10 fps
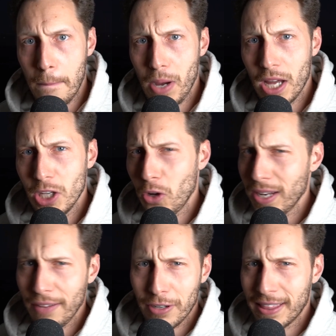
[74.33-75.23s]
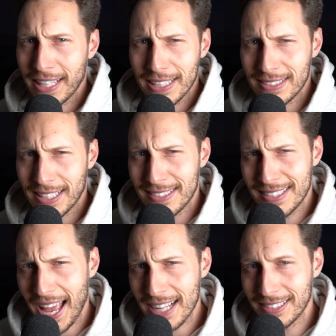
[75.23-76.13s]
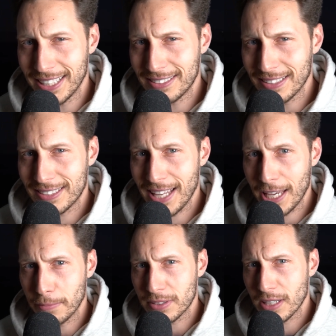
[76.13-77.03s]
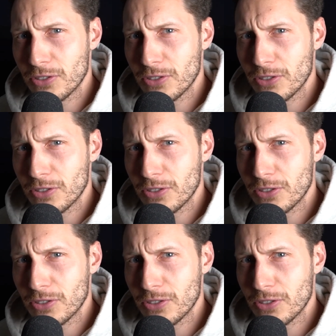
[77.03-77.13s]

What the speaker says: But not everything is exactly as it seems.